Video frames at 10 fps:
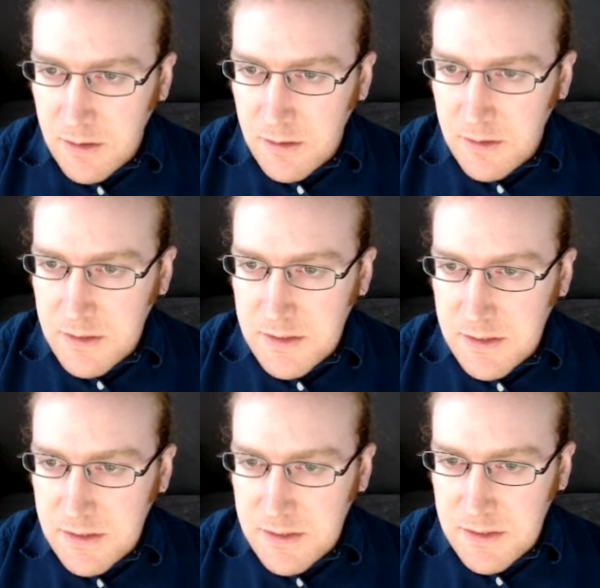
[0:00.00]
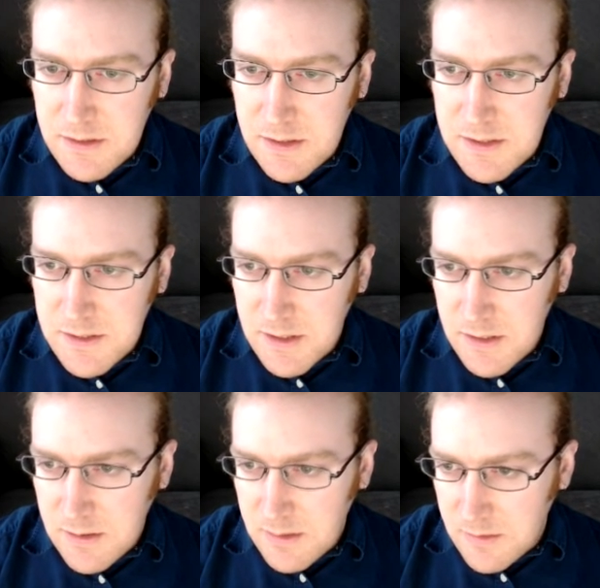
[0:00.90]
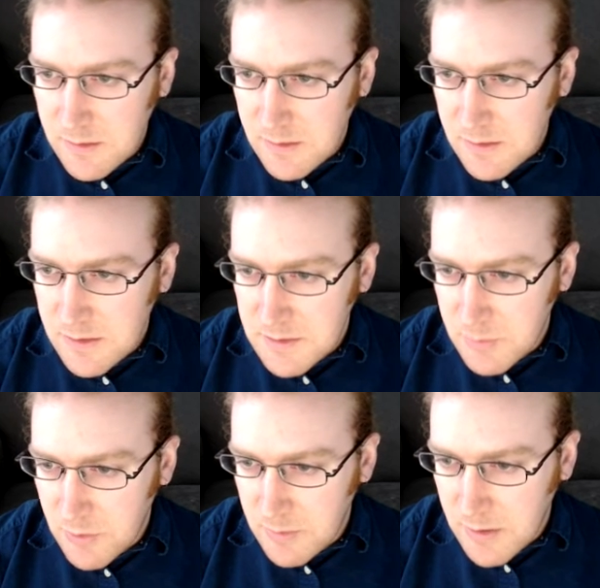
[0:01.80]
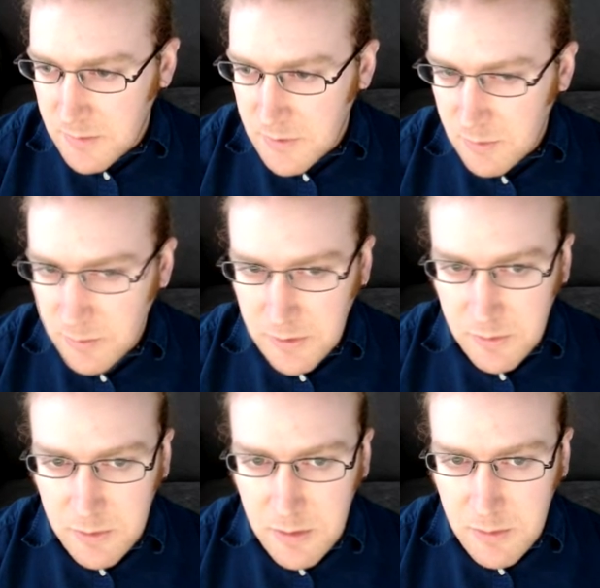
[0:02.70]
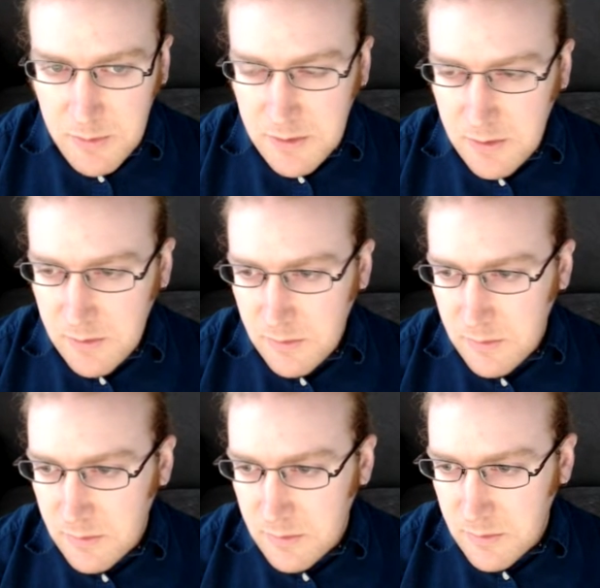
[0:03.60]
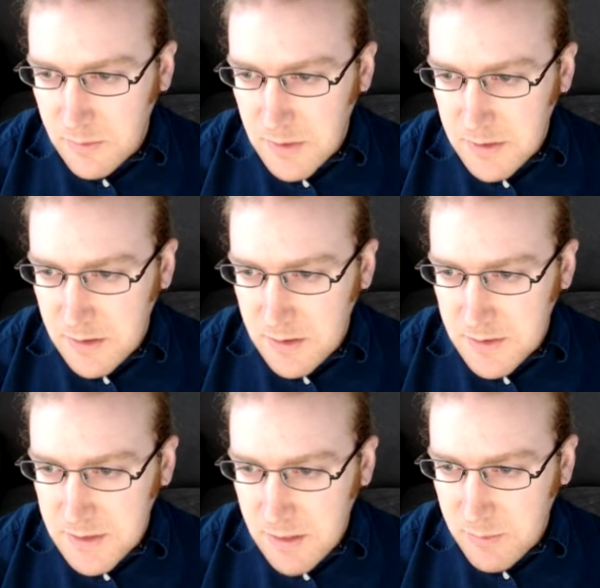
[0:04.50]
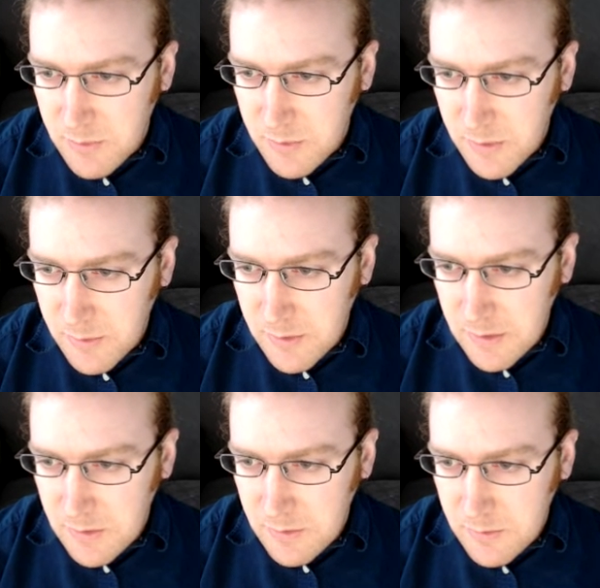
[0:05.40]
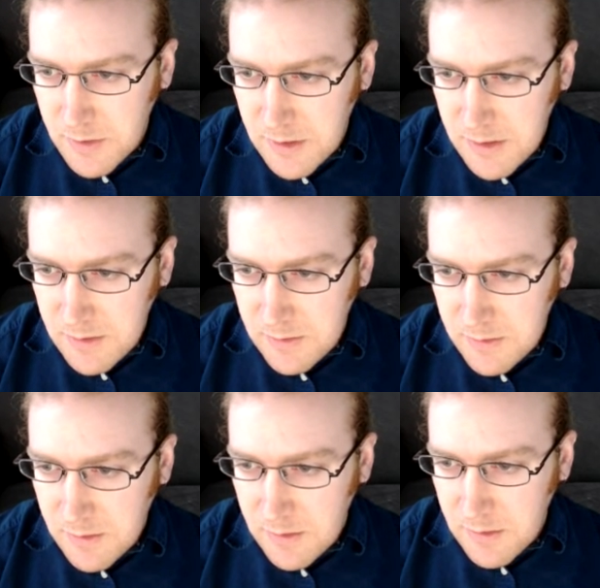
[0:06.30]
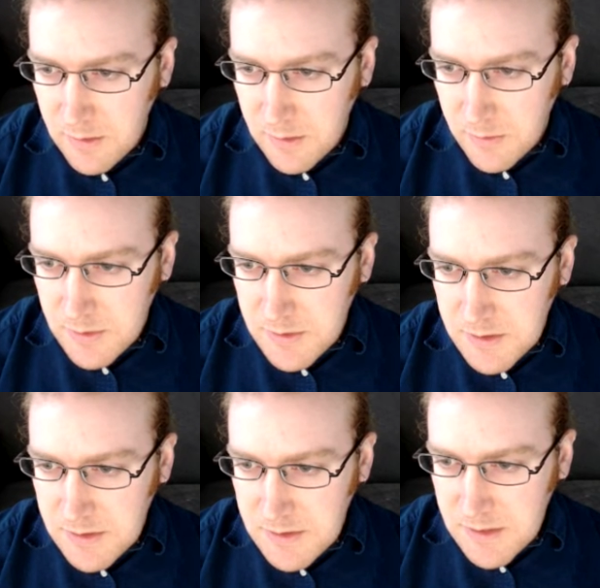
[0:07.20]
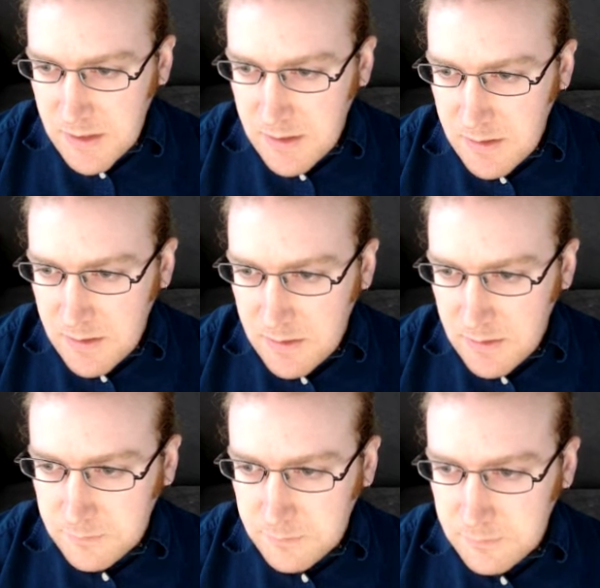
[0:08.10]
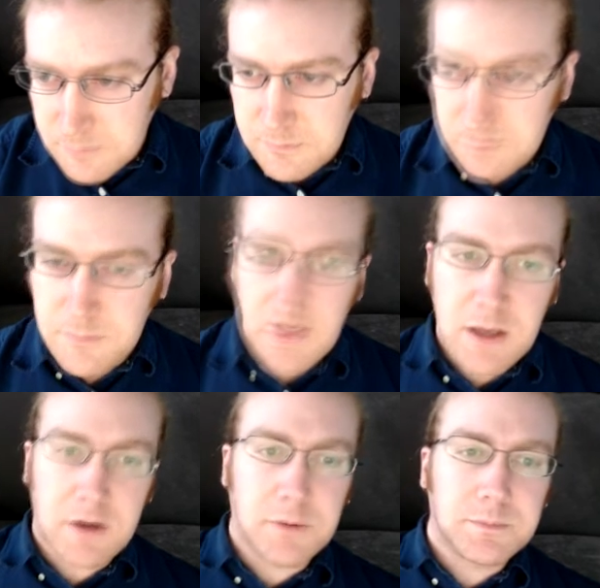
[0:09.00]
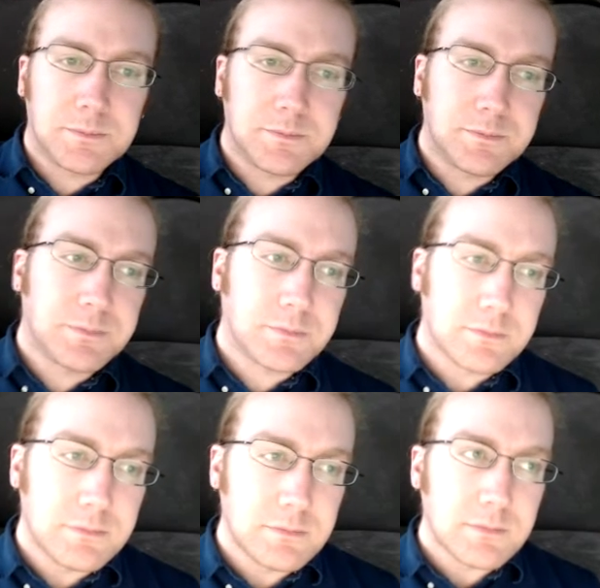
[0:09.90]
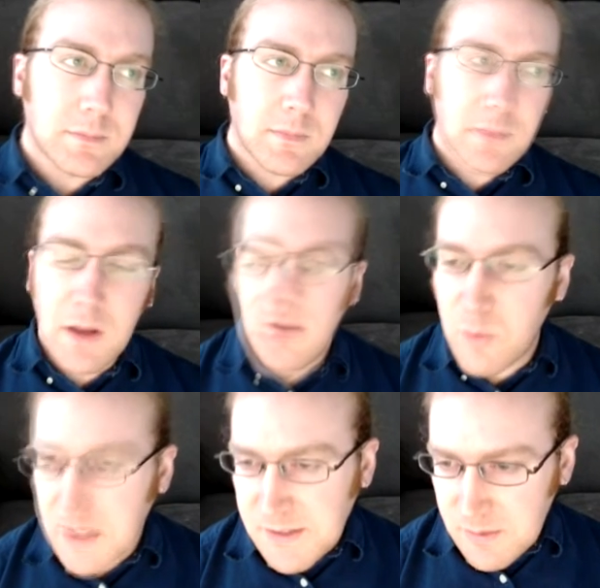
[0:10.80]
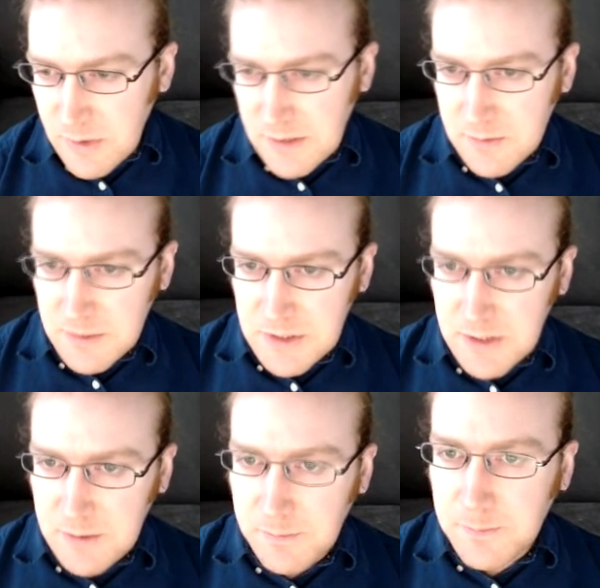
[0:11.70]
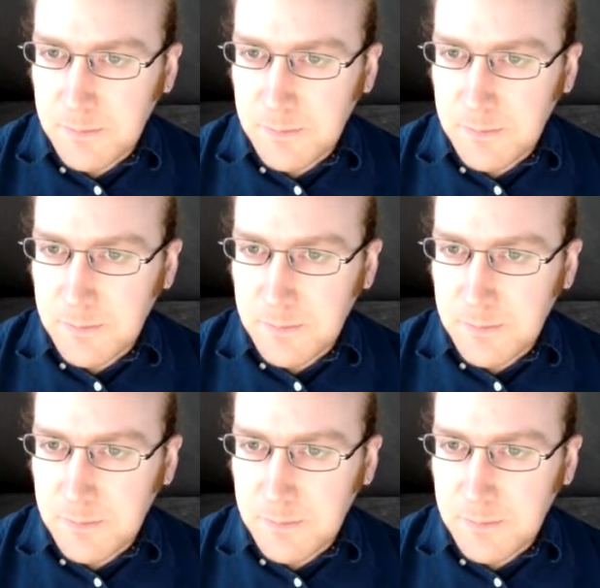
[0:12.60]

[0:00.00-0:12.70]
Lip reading: this is isolated. This point becomes open. What do I want to do? Do I want to Atari this up? What will he do? Will he cut? Will he just extend? I don't know. I've wasted way too much time.